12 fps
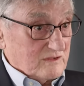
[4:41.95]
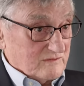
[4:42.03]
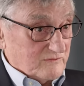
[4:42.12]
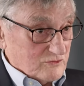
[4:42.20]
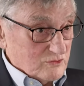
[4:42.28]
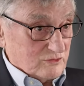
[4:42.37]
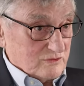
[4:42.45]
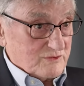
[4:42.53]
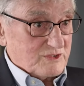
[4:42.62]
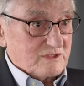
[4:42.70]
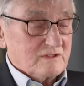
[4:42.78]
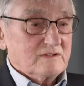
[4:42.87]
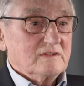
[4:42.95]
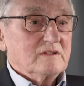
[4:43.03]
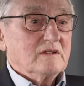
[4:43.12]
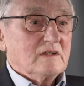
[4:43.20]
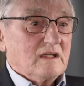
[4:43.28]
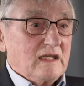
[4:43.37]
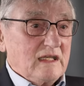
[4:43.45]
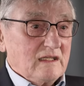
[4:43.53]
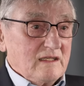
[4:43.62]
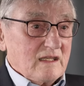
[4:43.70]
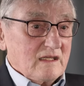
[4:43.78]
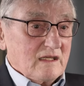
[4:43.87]
rules,
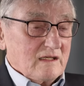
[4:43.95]
and